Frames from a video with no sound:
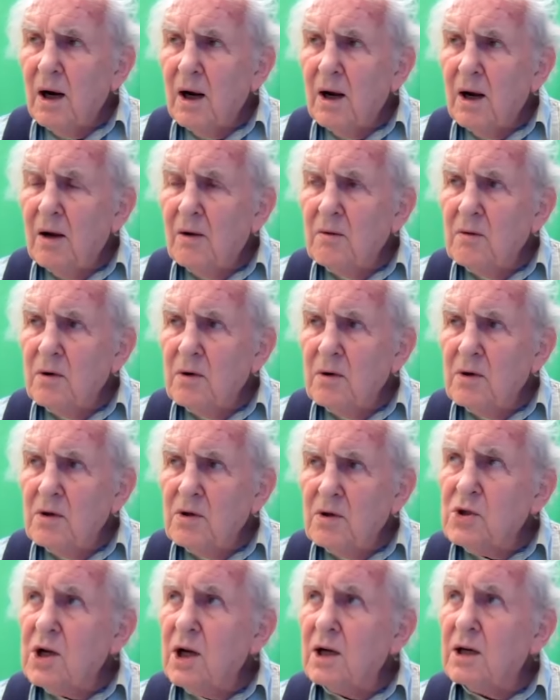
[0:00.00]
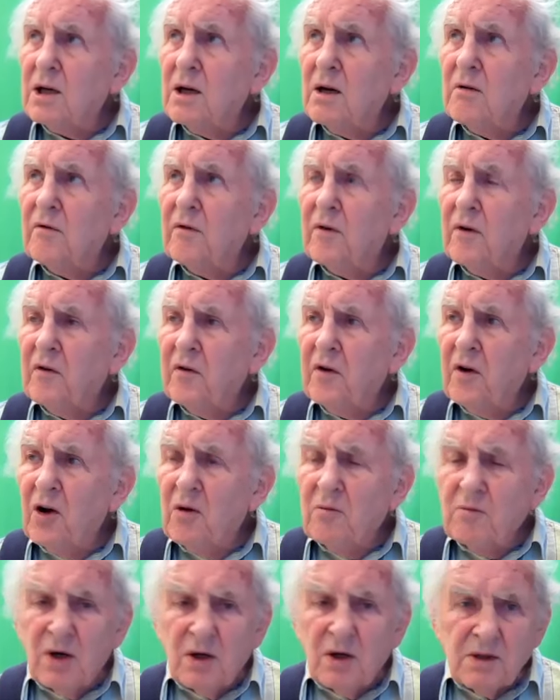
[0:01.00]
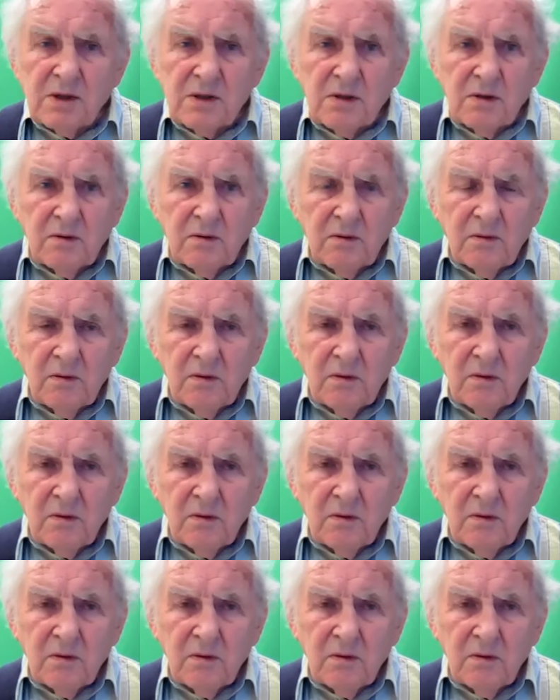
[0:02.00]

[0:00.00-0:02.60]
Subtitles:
Okay. Checking for firmness.